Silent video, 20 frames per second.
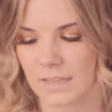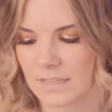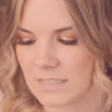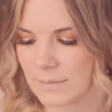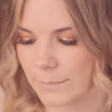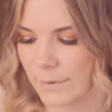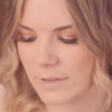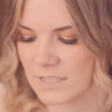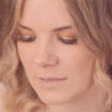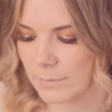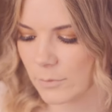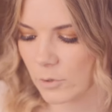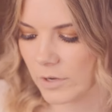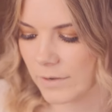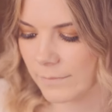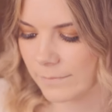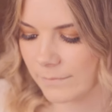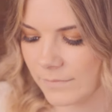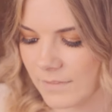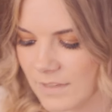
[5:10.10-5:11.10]
Spicy boy.
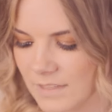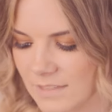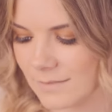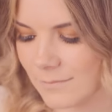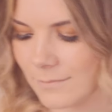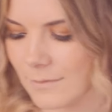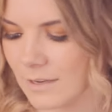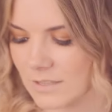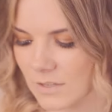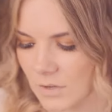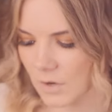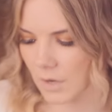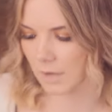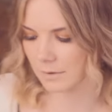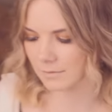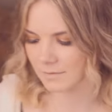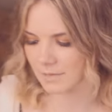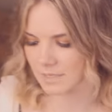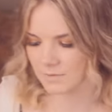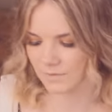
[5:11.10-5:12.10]
It's
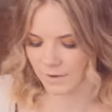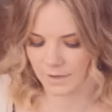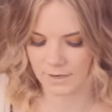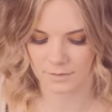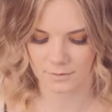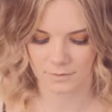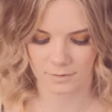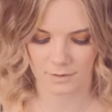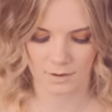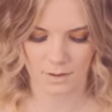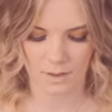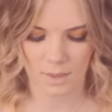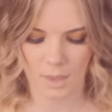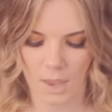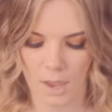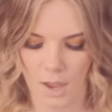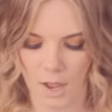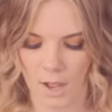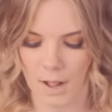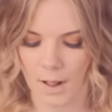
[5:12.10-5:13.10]
okay. He's fine.
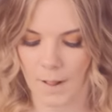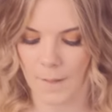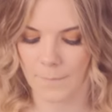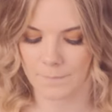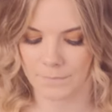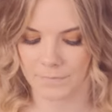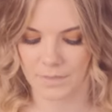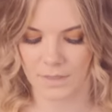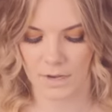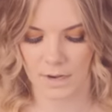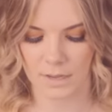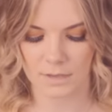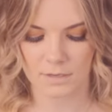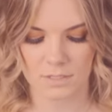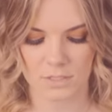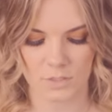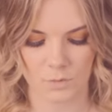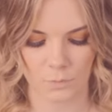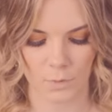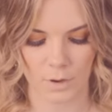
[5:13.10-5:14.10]
The
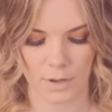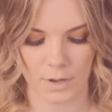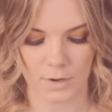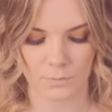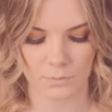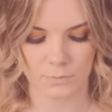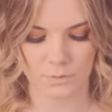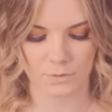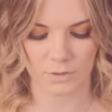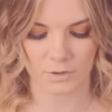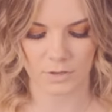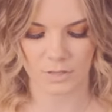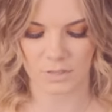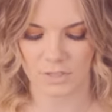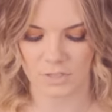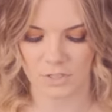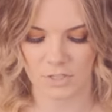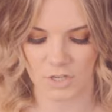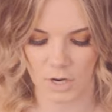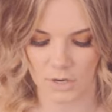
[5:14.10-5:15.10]
next one, we'll look at
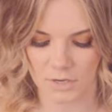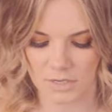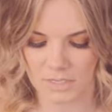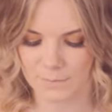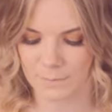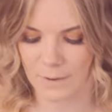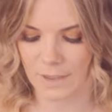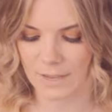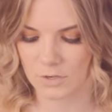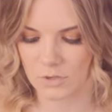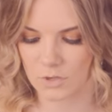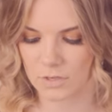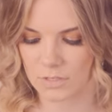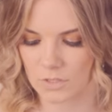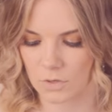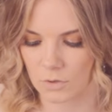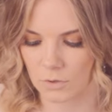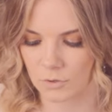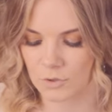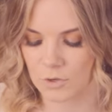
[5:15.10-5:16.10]
the Darkus Pegatrix
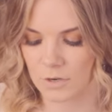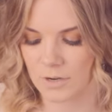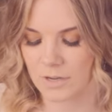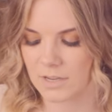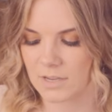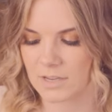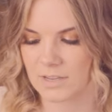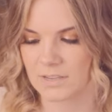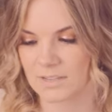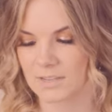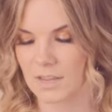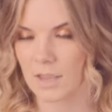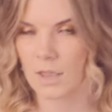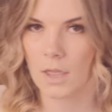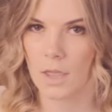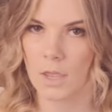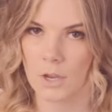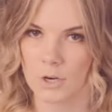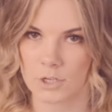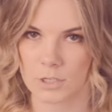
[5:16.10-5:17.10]
Ultra is
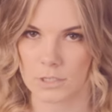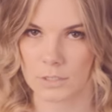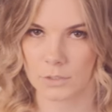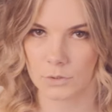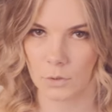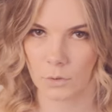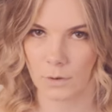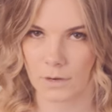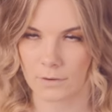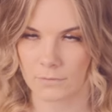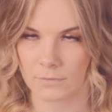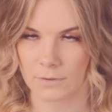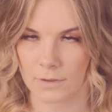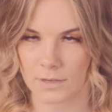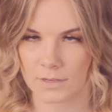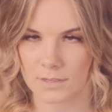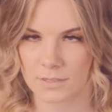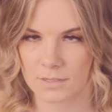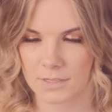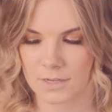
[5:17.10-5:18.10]
Shield Green
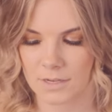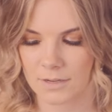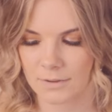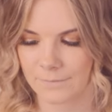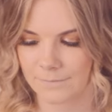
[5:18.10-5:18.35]
Fist.